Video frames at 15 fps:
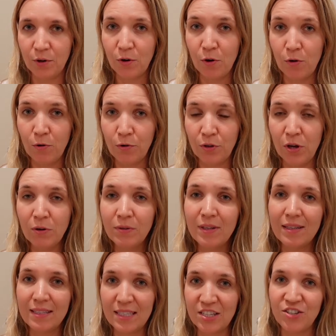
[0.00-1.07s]
whole note,
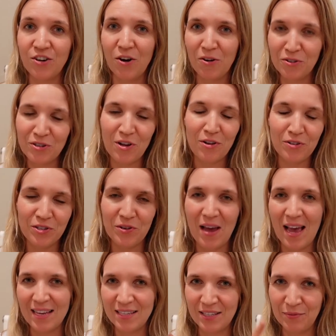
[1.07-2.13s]
the teacher also
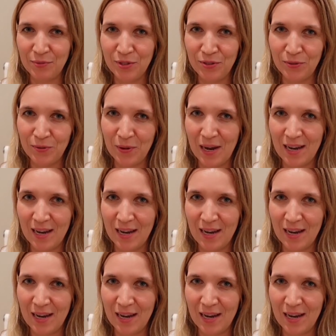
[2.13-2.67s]
asked them to